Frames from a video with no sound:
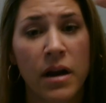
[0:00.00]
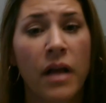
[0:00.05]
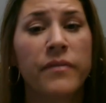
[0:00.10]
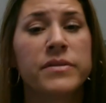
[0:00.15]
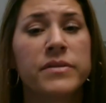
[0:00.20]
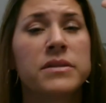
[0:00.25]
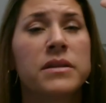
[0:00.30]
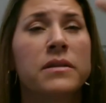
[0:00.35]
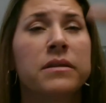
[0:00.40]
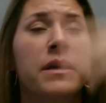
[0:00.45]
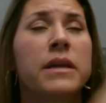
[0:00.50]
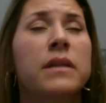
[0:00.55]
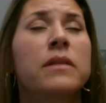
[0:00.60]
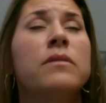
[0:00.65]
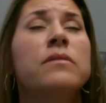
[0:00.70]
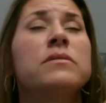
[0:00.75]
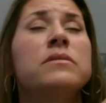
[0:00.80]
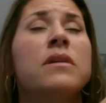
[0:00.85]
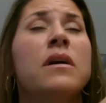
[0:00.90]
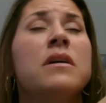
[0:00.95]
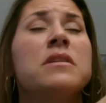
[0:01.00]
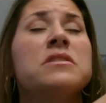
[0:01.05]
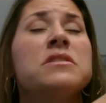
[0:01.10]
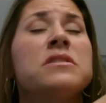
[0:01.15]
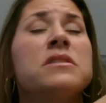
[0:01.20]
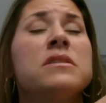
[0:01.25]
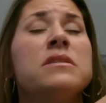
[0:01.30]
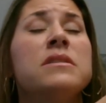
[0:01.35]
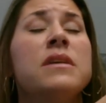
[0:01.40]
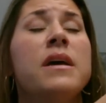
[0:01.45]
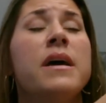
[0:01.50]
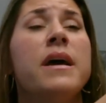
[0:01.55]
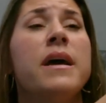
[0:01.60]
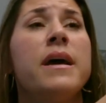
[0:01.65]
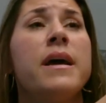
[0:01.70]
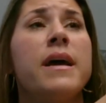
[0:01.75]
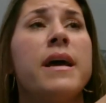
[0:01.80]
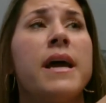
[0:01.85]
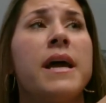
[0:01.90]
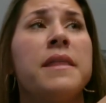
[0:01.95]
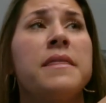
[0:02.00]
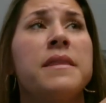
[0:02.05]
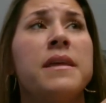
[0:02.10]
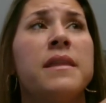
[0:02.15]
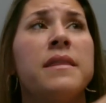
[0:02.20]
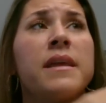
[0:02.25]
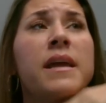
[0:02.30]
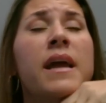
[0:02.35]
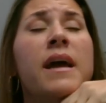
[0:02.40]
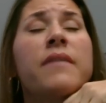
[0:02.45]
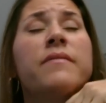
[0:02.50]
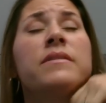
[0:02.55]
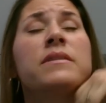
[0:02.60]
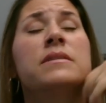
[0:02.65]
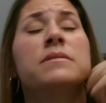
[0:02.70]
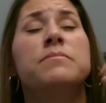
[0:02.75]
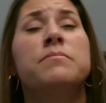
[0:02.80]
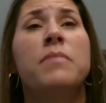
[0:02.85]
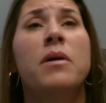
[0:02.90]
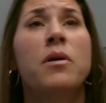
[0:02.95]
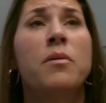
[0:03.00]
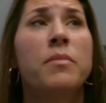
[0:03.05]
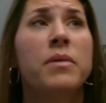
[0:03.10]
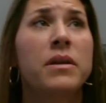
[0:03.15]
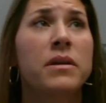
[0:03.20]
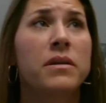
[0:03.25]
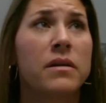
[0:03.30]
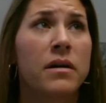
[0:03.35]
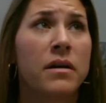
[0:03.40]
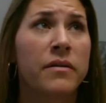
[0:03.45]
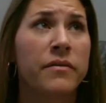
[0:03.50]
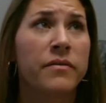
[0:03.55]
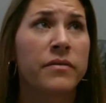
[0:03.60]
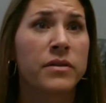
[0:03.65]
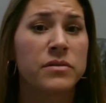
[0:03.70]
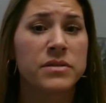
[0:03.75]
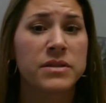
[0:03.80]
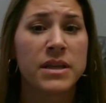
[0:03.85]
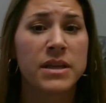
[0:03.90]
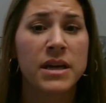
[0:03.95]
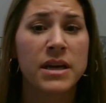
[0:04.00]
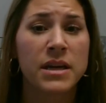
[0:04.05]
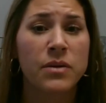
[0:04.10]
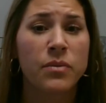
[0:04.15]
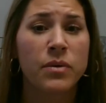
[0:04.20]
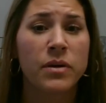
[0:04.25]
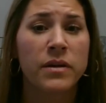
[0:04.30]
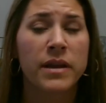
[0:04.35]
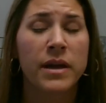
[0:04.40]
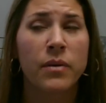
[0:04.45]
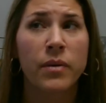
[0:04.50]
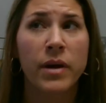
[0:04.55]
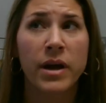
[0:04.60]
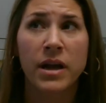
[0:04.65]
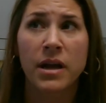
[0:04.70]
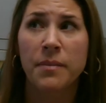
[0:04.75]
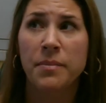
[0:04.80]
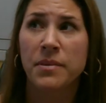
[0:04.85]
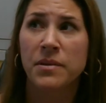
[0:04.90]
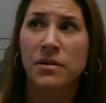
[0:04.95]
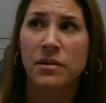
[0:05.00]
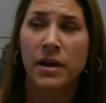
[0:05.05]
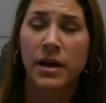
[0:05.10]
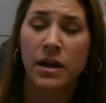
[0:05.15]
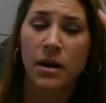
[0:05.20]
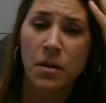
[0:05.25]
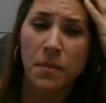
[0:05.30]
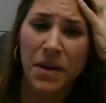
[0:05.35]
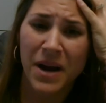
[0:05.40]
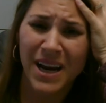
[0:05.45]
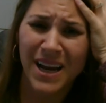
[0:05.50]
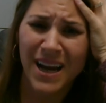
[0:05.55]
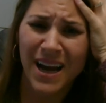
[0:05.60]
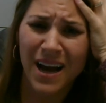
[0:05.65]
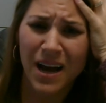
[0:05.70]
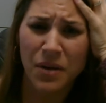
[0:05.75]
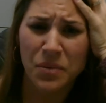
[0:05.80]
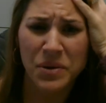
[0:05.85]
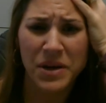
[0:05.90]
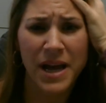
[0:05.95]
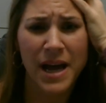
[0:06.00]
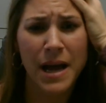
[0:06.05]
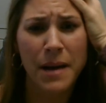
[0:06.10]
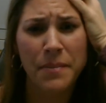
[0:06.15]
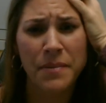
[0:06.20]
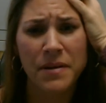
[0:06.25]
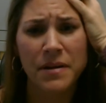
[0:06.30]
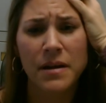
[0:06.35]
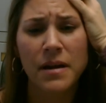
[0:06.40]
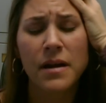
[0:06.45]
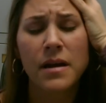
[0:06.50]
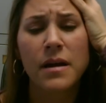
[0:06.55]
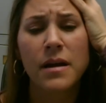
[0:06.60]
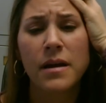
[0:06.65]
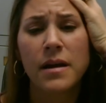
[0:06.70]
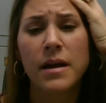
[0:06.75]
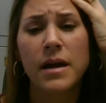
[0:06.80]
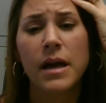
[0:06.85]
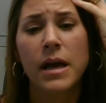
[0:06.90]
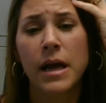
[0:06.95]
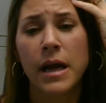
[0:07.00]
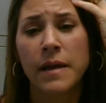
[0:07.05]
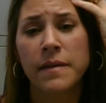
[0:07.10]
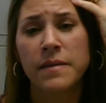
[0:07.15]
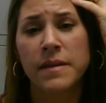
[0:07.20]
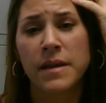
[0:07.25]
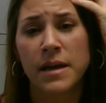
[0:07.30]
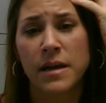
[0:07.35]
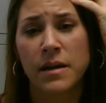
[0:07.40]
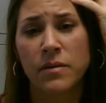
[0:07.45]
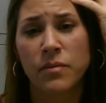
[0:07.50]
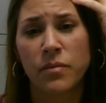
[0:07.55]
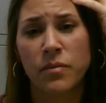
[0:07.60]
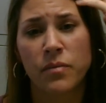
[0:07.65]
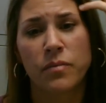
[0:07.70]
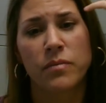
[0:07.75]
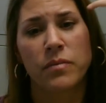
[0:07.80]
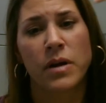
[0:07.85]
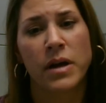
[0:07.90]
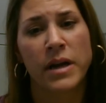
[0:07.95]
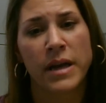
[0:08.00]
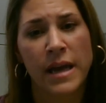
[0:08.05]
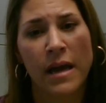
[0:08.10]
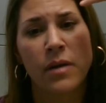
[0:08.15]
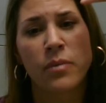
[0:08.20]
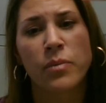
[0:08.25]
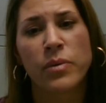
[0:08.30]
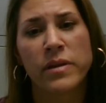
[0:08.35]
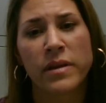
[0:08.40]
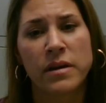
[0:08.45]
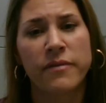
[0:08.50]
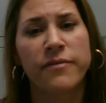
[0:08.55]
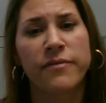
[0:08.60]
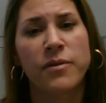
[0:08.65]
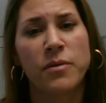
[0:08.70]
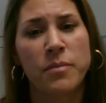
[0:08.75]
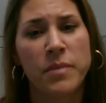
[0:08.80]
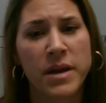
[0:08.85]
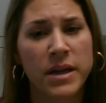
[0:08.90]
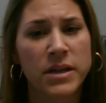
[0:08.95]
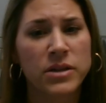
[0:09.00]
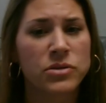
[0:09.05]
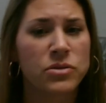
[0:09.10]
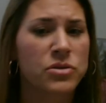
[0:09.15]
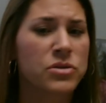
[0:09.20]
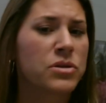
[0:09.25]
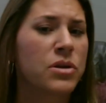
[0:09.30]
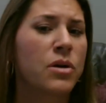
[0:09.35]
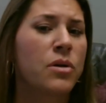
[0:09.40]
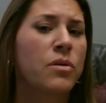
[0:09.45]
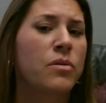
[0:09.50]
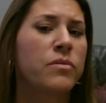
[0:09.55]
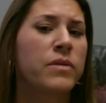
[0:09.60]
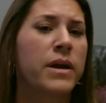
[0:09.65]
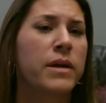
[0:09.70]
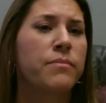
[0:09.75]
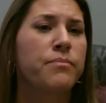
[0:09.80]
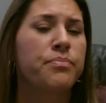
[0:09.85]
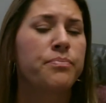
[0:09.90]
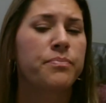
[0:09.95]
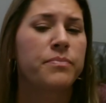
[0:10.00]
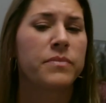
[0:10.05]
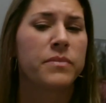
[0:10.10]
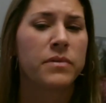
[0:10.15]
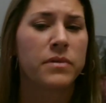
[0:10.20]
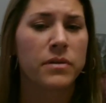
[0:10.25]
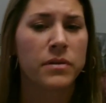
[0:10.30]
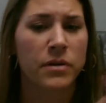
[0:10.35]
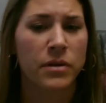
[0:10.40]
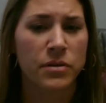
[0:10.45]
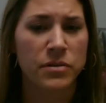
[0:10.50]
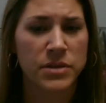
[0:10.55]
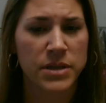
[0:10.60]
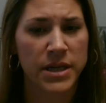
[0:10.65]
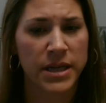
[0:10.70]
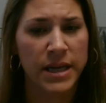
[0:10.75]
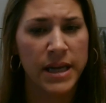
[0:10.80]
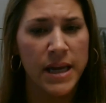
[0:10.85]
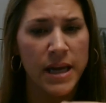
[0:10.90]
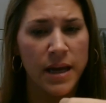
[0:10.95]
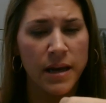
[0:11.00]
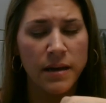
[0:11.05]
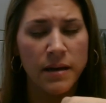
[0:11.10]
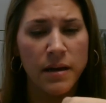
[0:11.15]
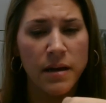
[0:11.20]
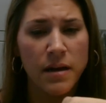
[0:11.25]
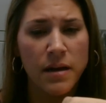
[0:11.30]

all of a sudden they lose consciousness, and then they have this moment of lucidity where they wake up and they're like, oh my God, what happened? And then again, within a few minutes or so, they lose it again.